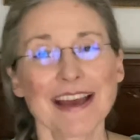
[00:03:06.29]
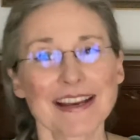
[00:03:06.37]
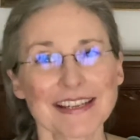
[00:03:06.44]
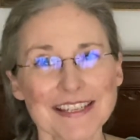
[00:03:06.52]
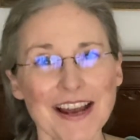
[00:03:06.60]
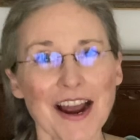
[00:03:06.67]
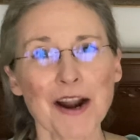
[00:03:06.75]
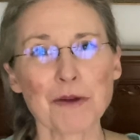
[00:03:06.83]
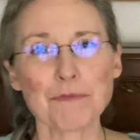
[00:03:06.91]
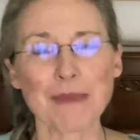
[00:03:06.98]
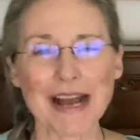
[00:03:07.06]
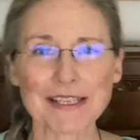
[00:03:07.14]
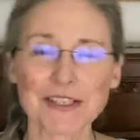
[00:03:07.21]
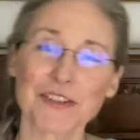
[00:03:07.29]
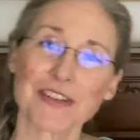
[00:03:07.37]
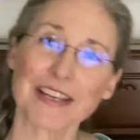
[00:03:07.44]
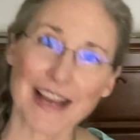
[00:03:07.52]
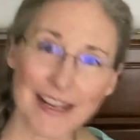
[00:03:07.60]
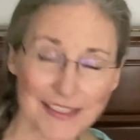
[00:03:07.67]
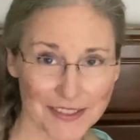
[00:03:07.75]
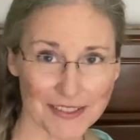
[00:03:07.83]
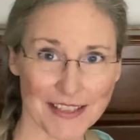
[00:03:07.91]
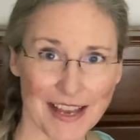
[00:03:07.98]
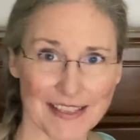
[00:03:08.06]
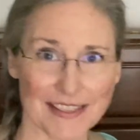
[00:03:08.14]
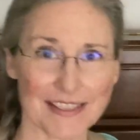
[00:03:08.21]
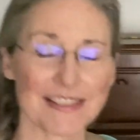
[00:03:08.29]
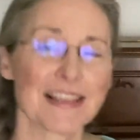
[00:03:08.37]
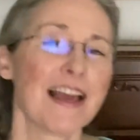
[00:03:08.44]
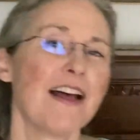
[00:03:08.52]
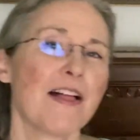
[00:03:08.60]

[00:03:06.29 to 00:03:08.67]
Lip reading: guitar mastery exercises.